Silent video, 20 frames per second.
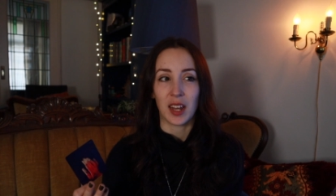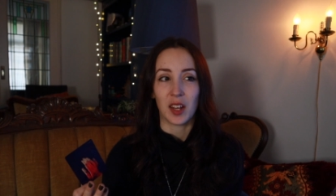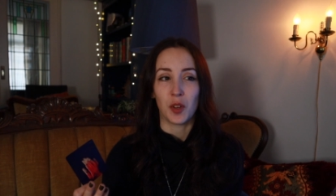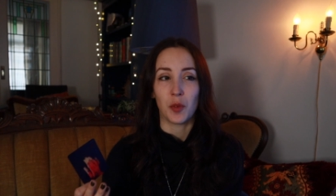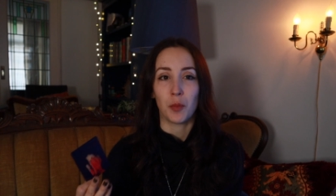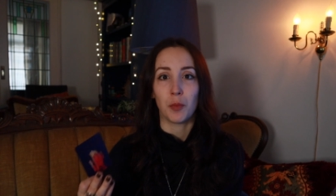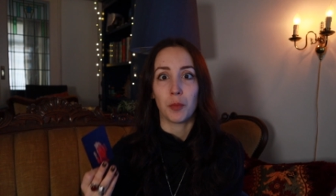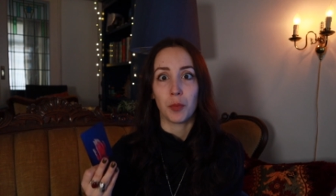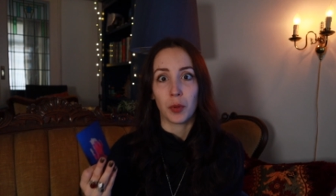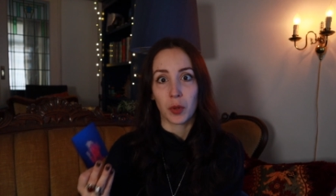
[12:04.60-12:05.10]

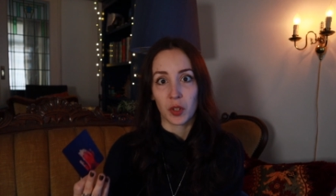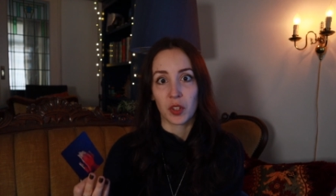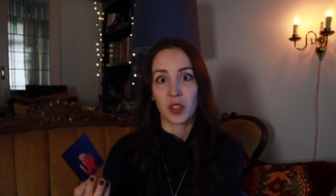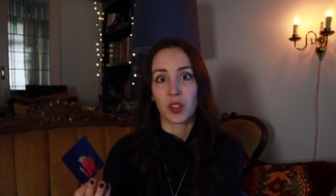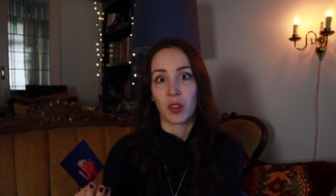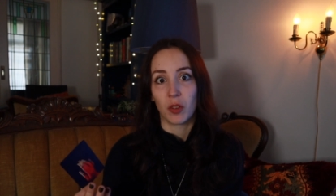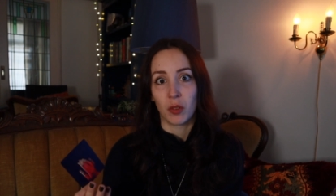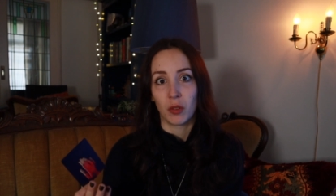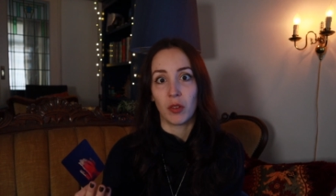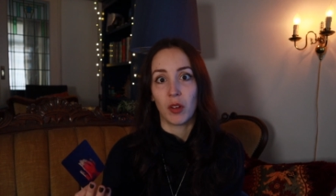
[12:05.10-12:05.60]
and
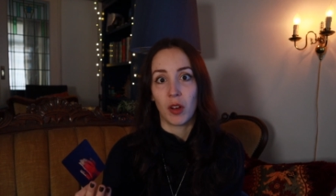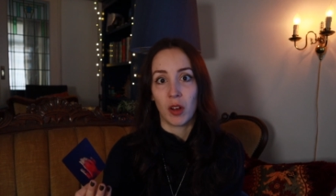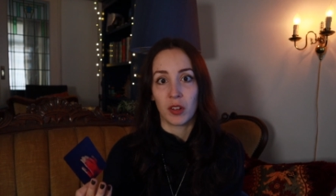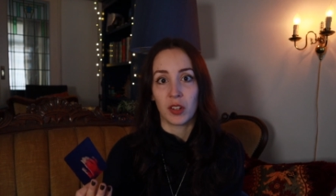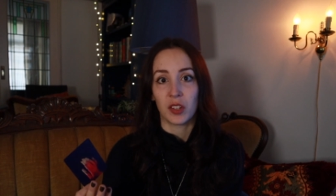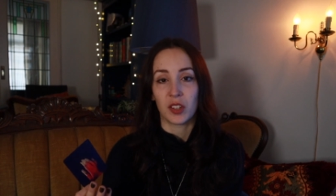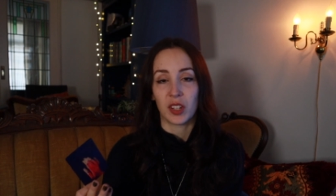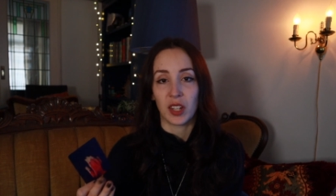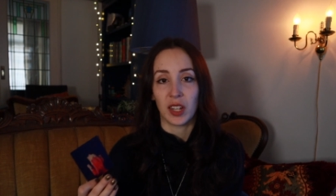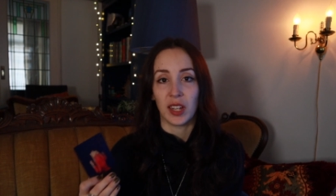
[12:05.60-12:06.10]
personal,
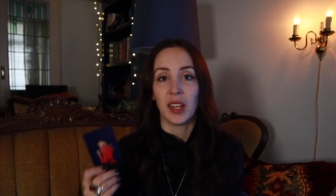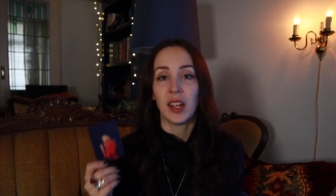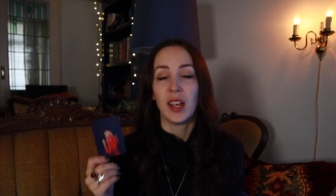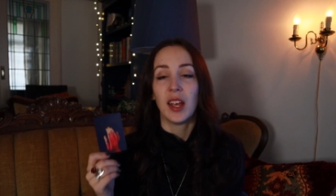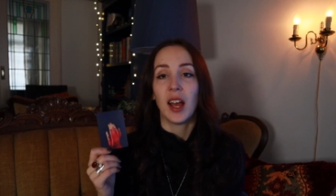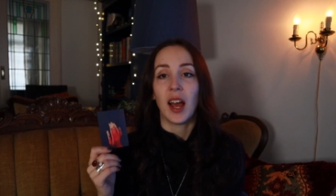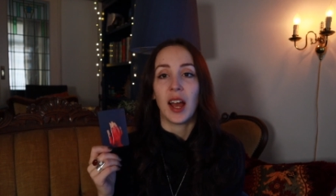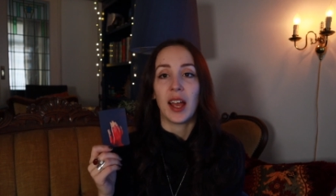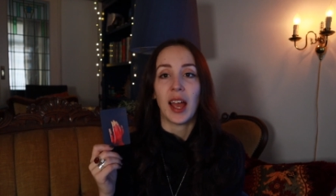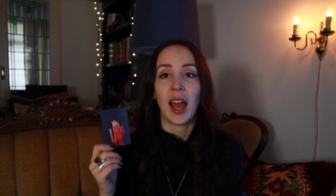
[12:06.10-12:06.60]
honestly.
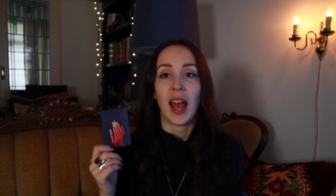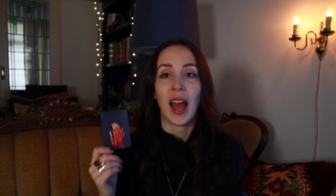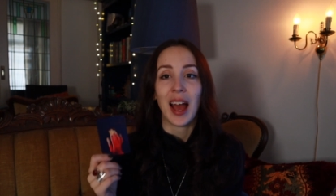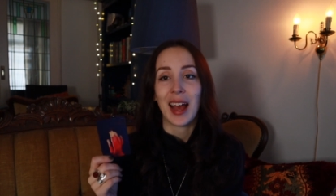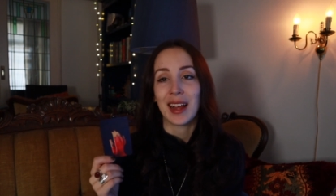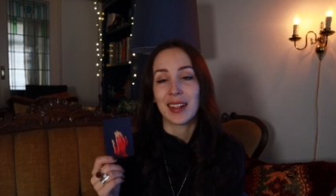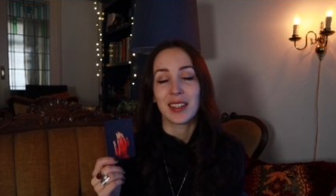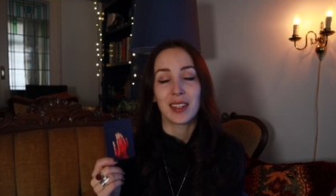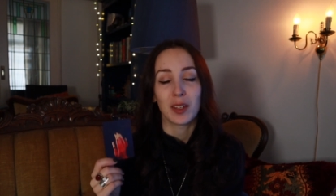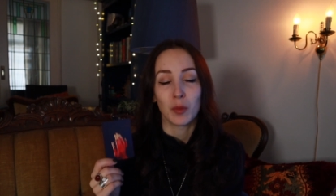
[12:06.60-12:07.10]
I
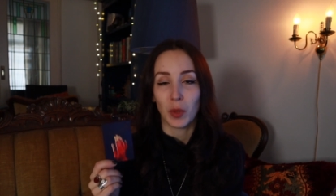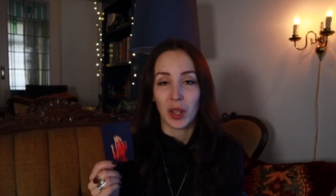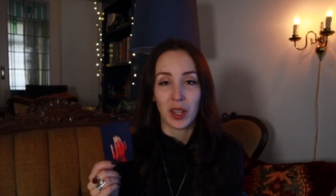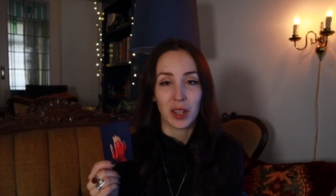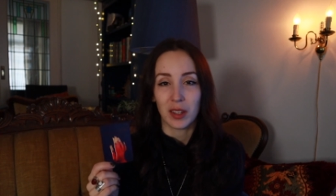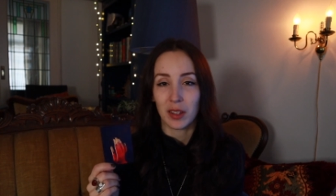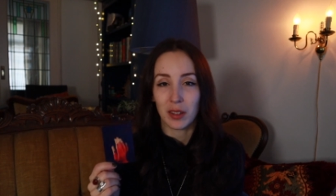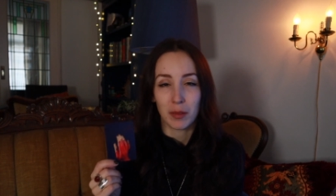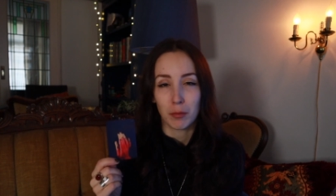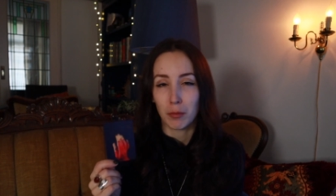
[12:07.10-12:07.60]
had to
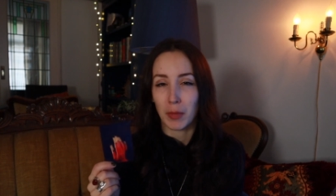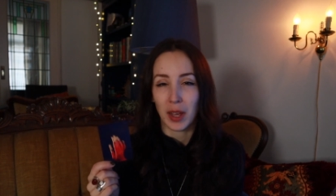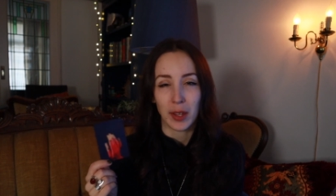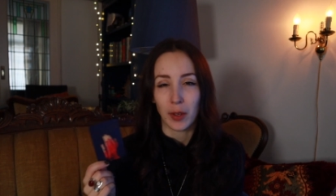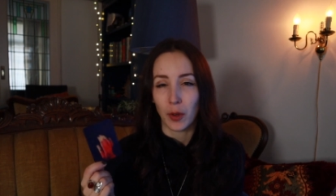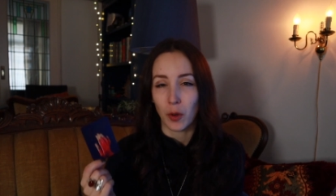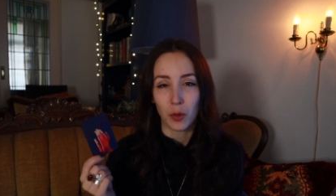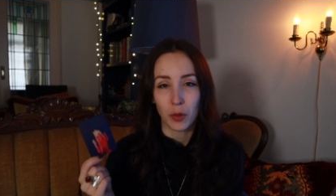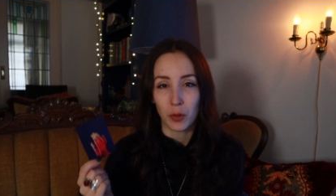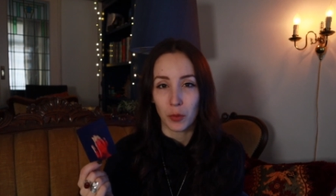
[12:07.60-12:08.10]
make my
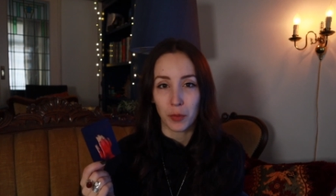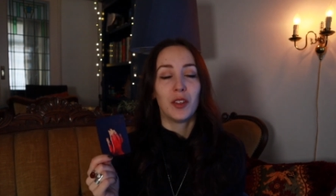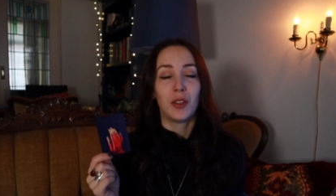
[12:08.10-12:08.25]
own.